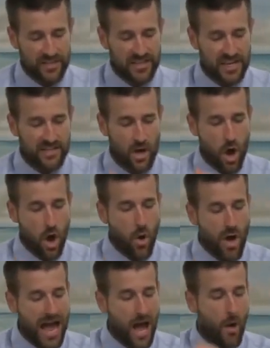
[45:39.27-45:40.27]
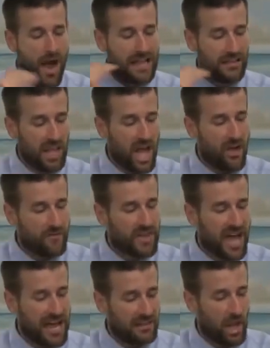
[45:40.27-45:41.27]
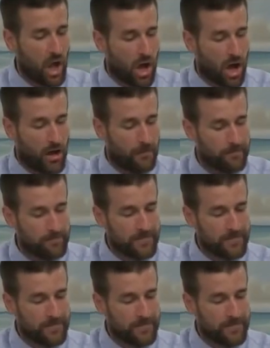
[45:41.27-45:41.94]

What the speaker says: It says, oh, how I love thy law.